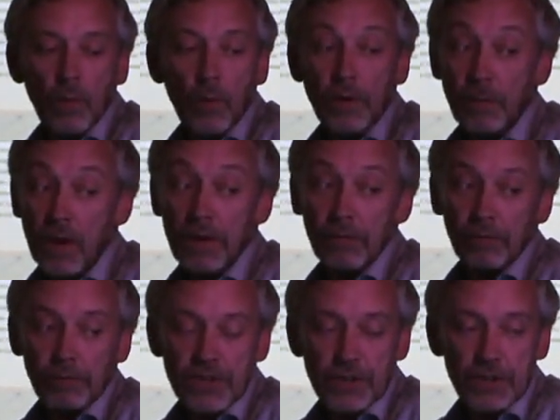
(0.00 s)
One of my
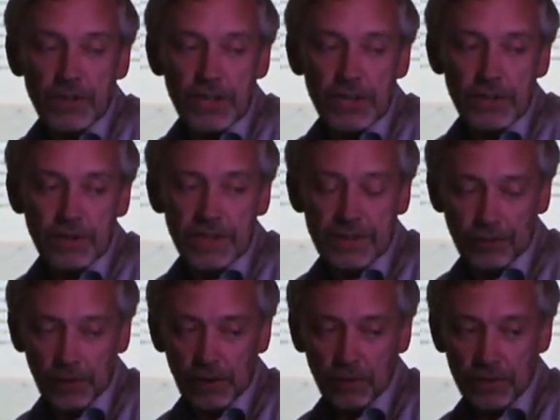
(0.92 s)
research interests
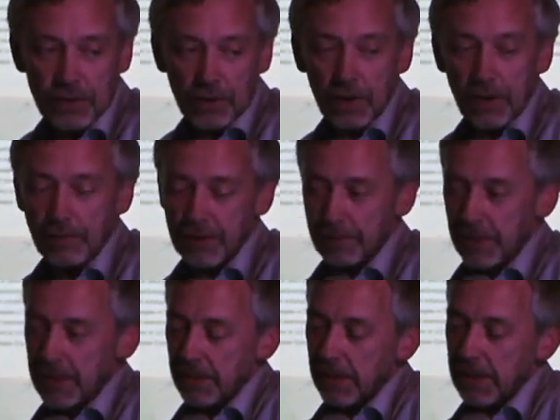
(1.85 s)
for a long time has
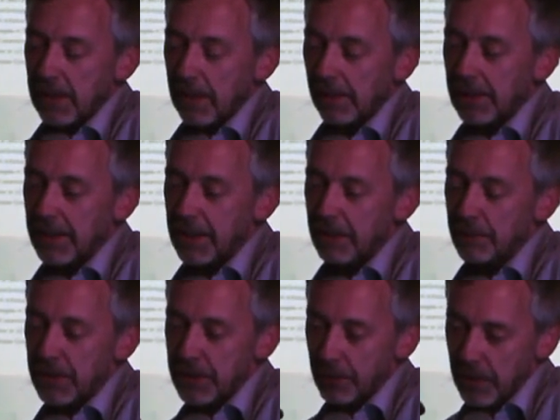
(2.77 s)
been the
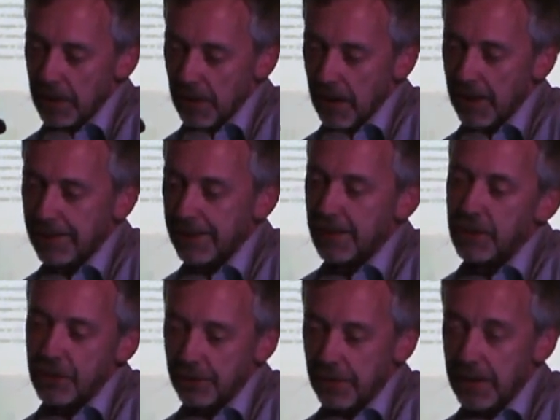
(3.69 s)
link between head
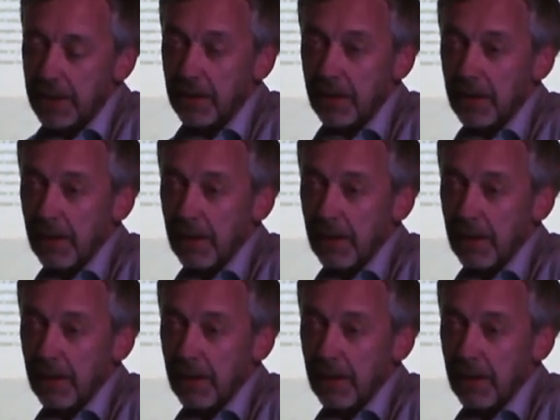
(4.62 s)
injury